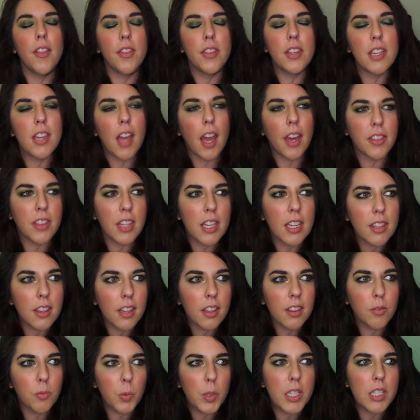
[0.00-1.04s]
The I think
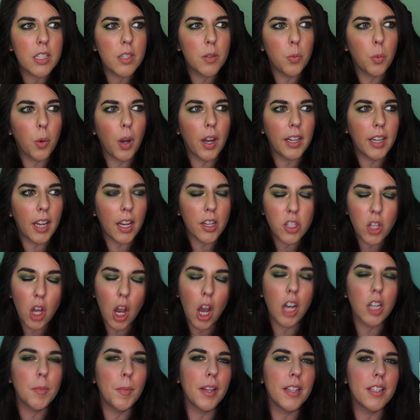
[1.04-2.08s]
the reason why I
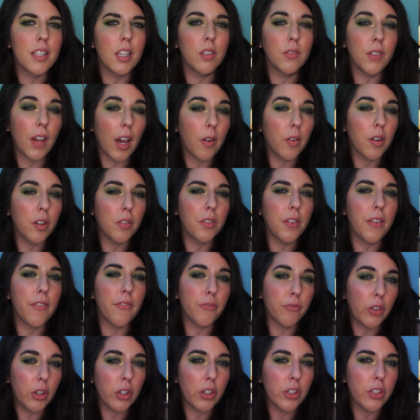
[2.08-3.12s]
talked myself out of
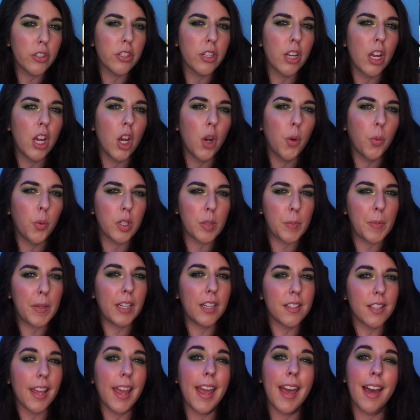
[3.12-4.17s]
it first was
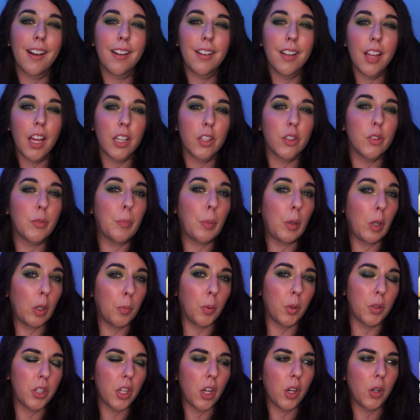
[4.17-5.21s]
because it had a lot of
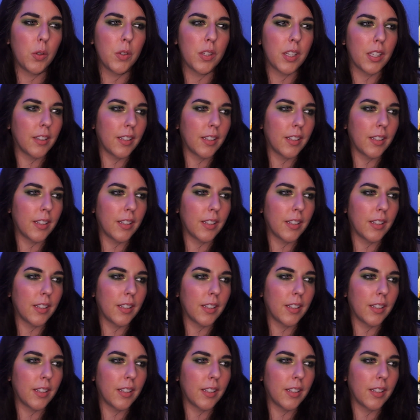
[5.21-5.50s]
purple tones.